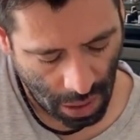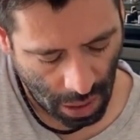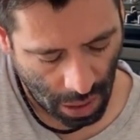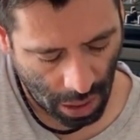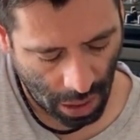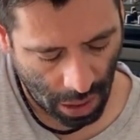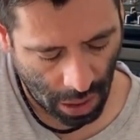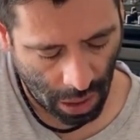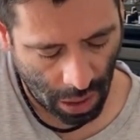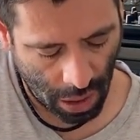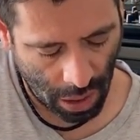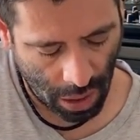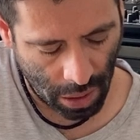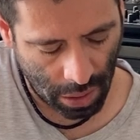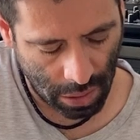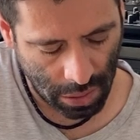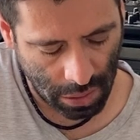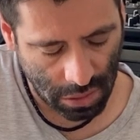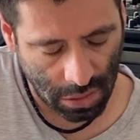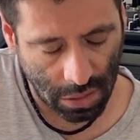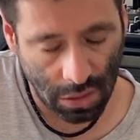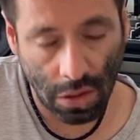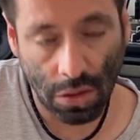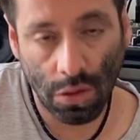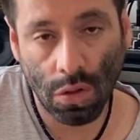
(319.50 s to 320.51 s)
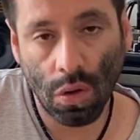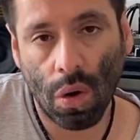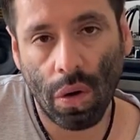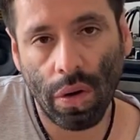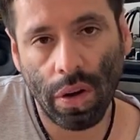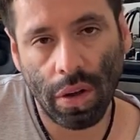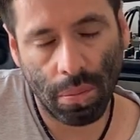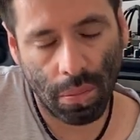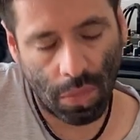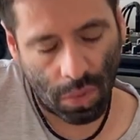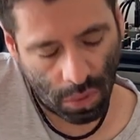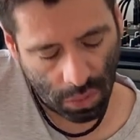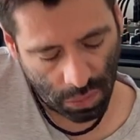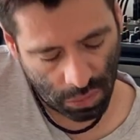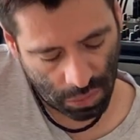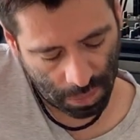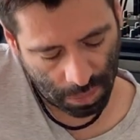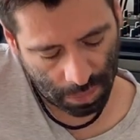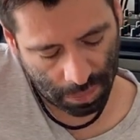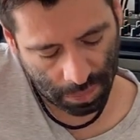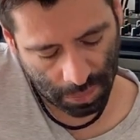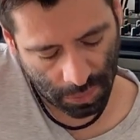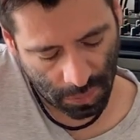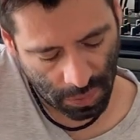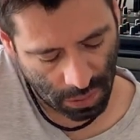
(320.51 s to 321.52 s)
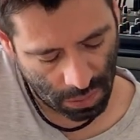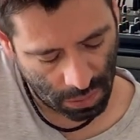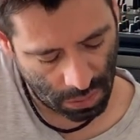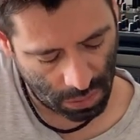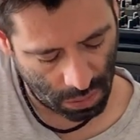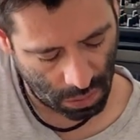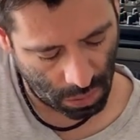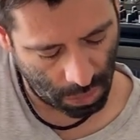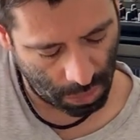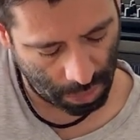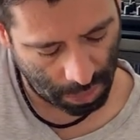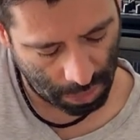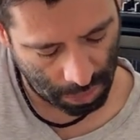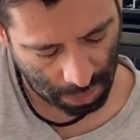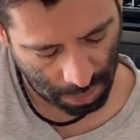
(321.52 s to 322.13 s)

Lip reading: and it's in the Dorian mode. So